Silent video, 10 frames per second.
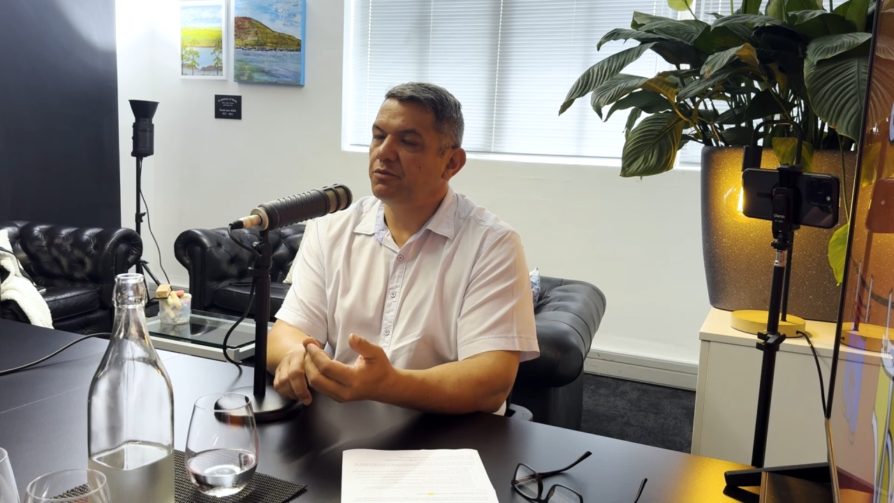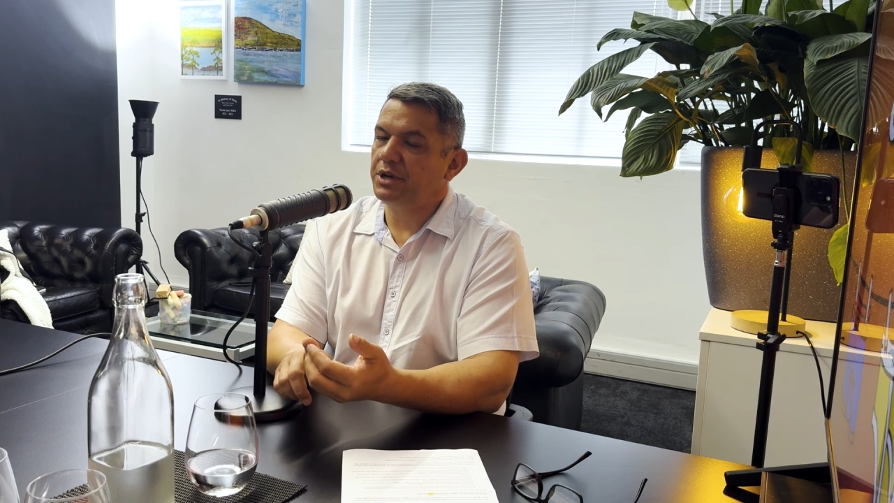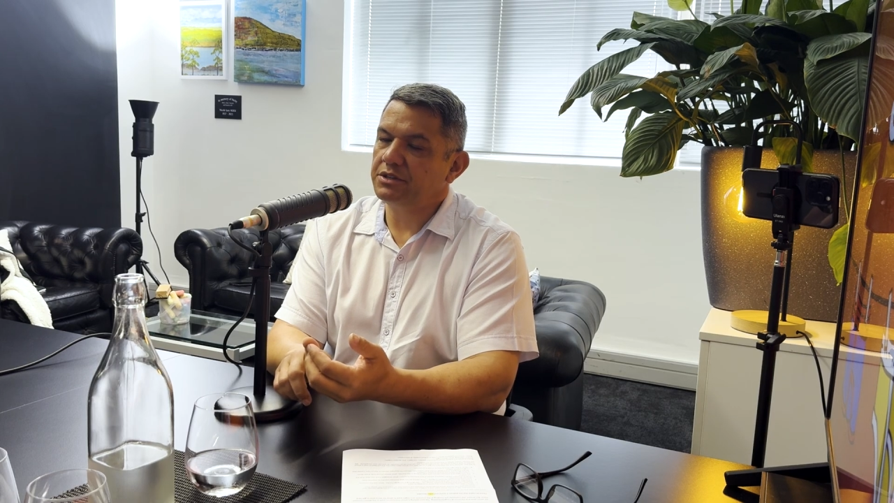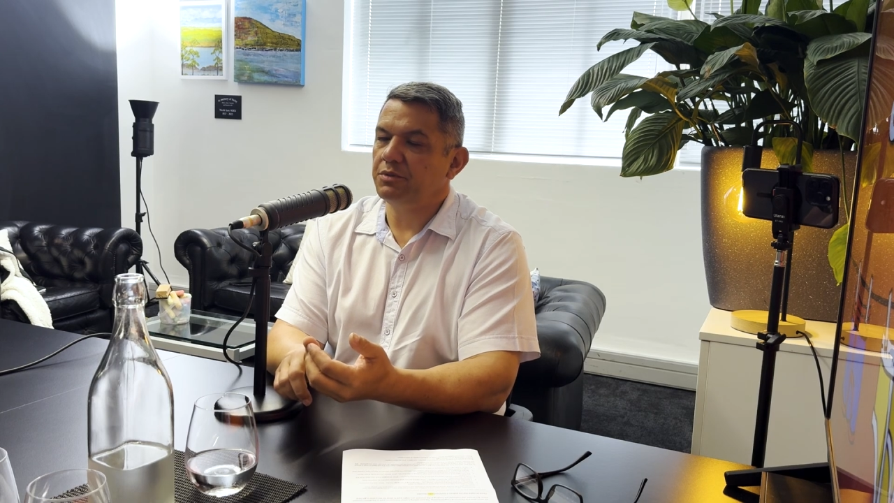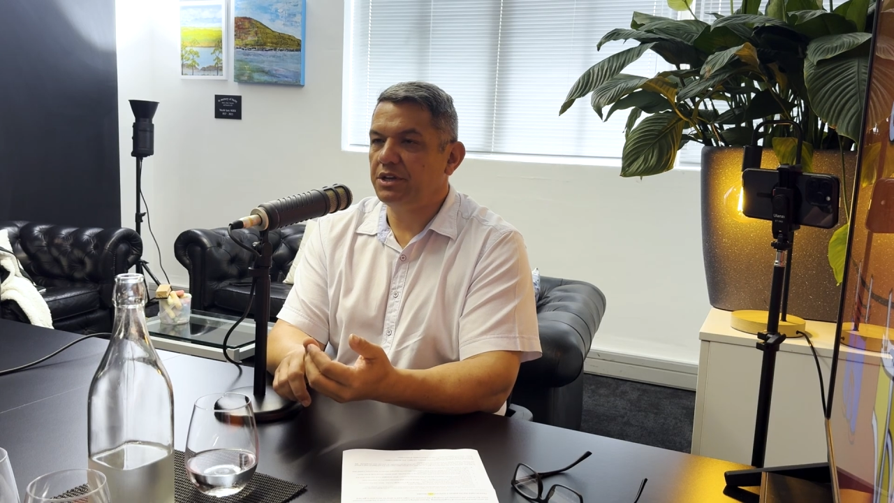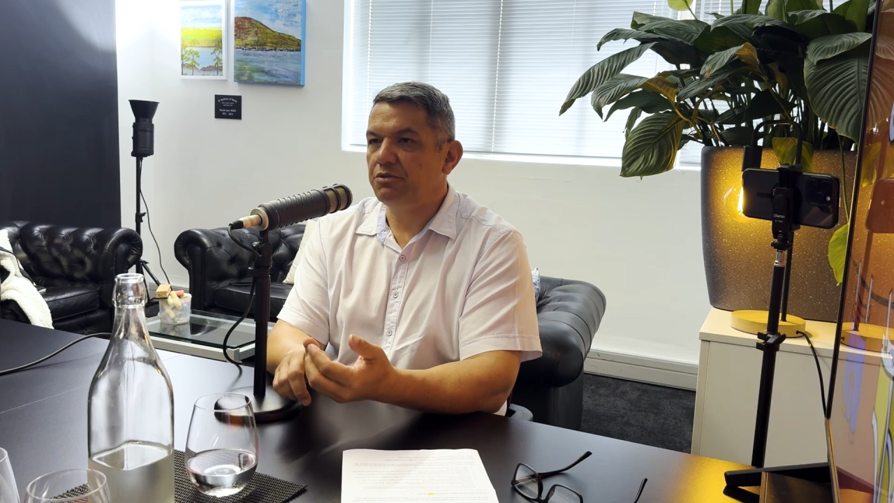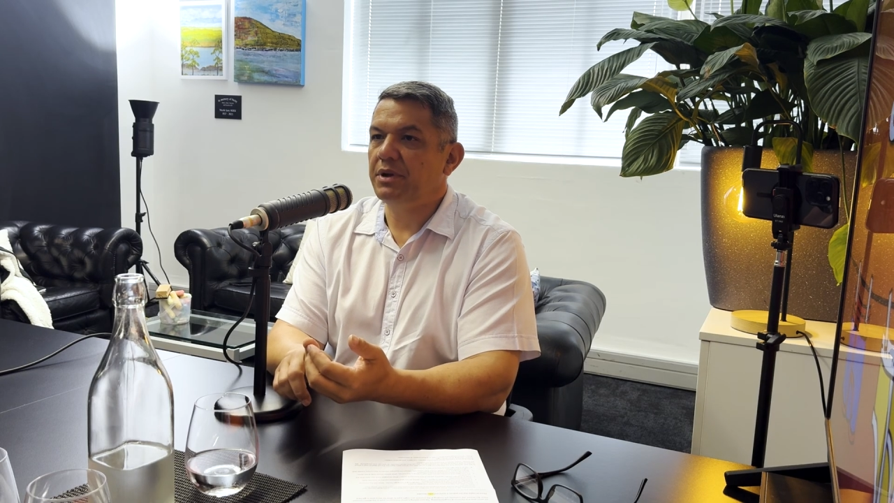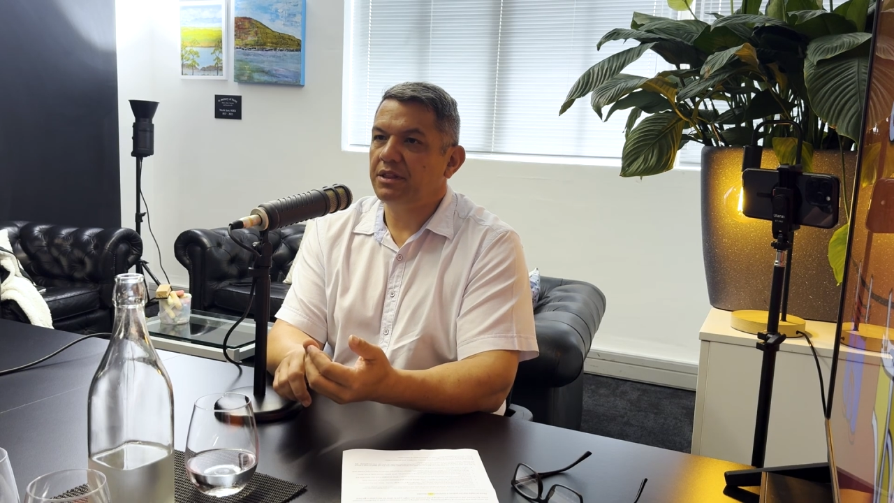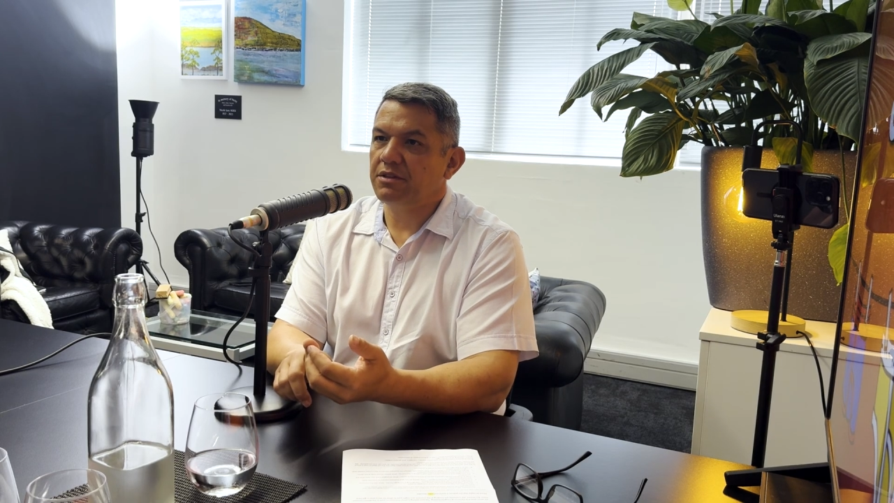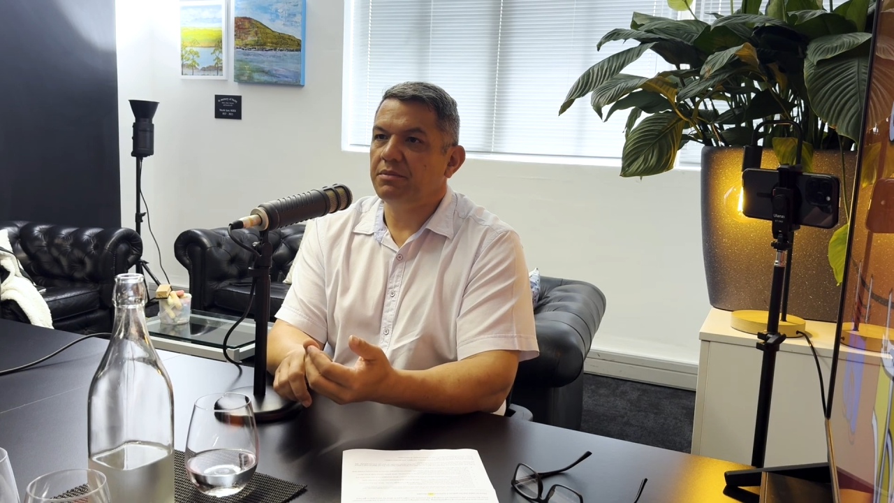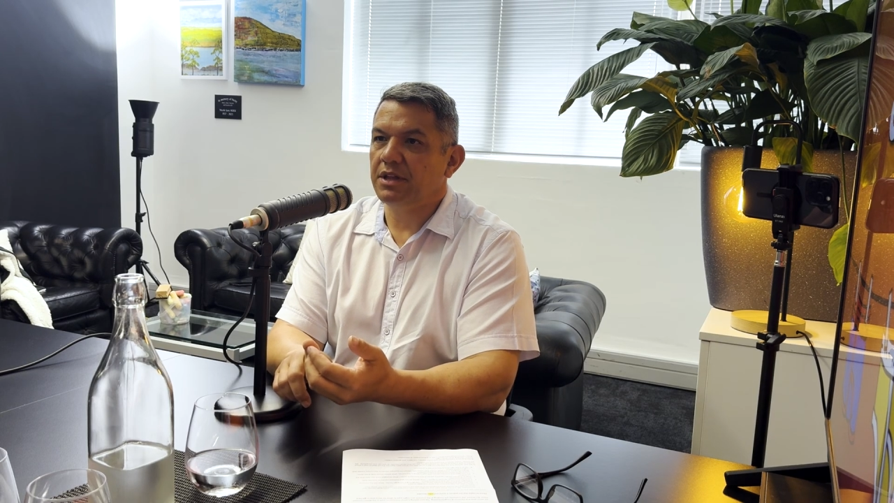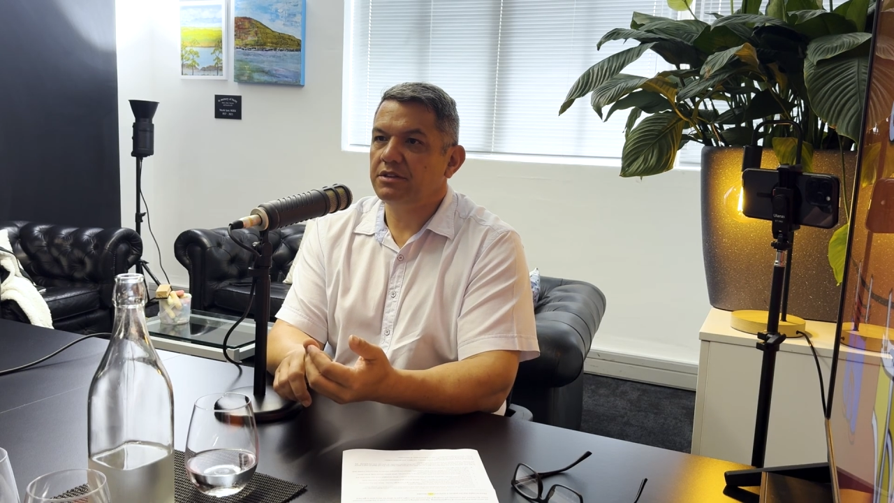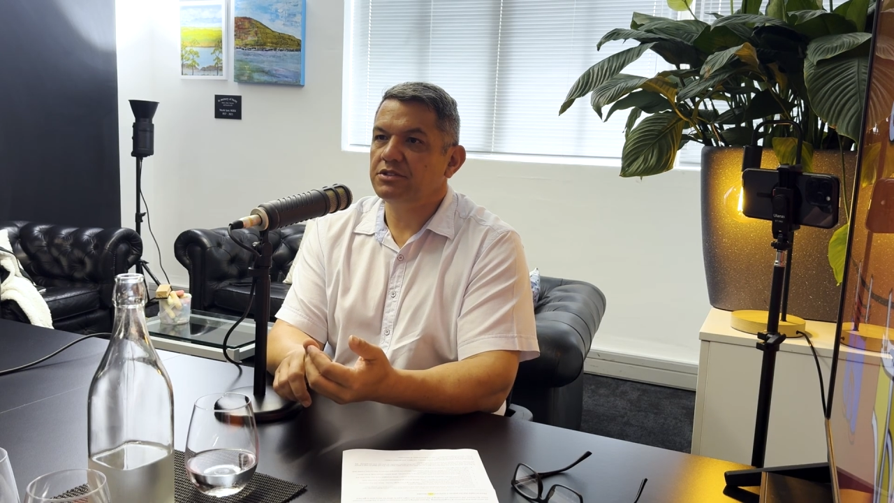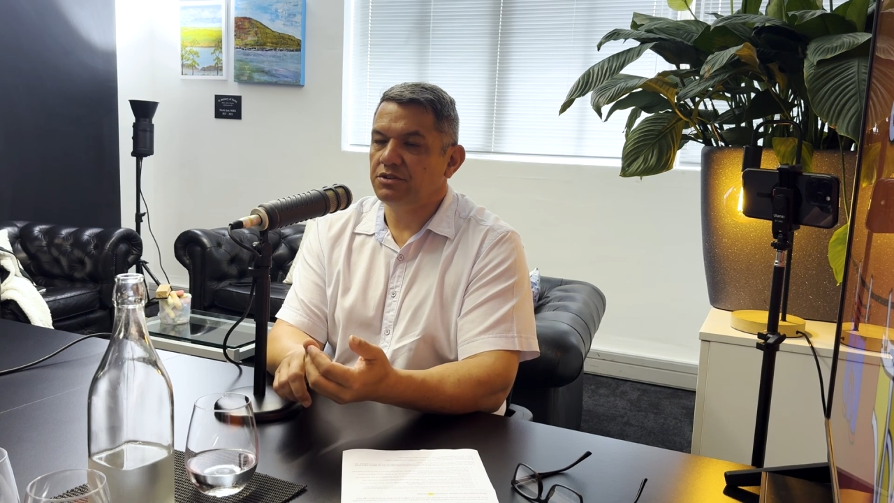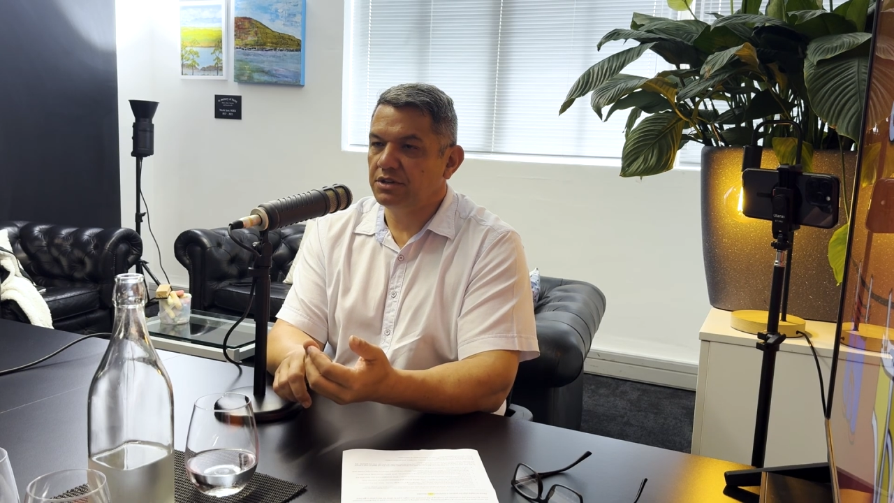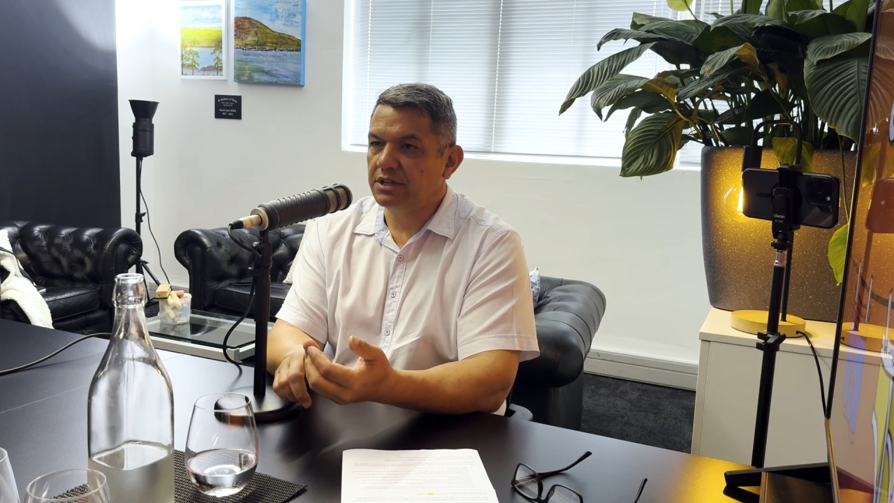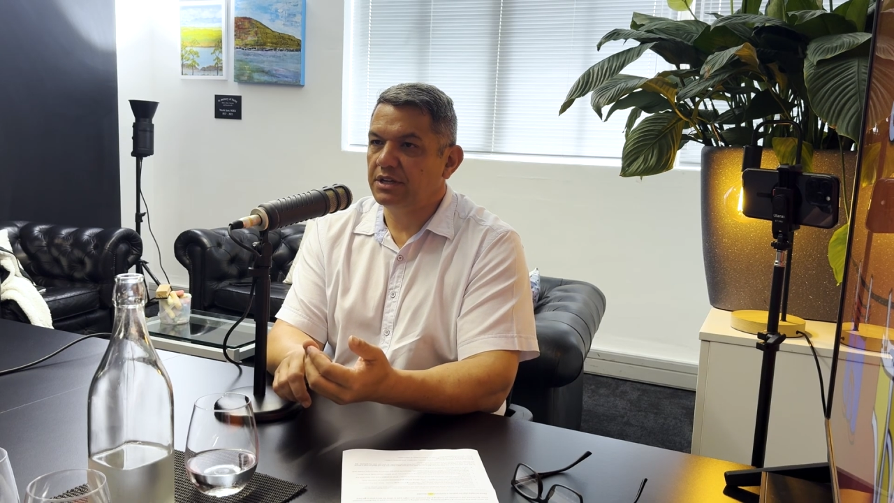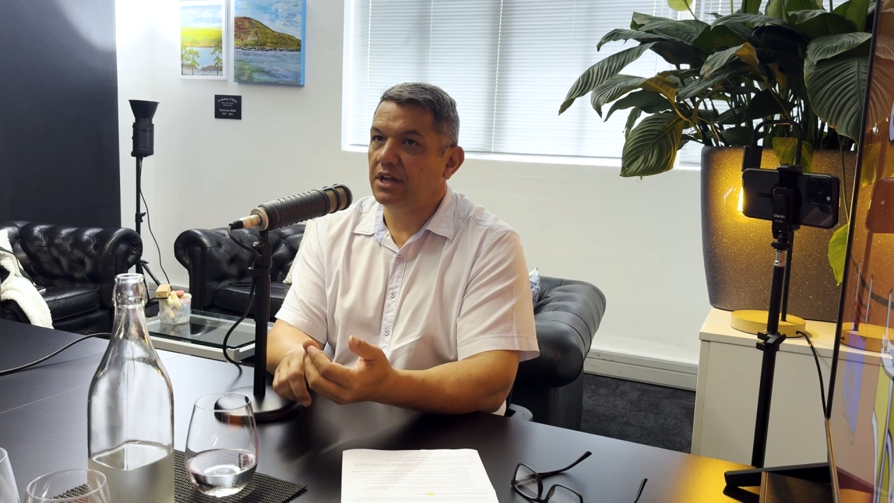week to week or month to month, certainly,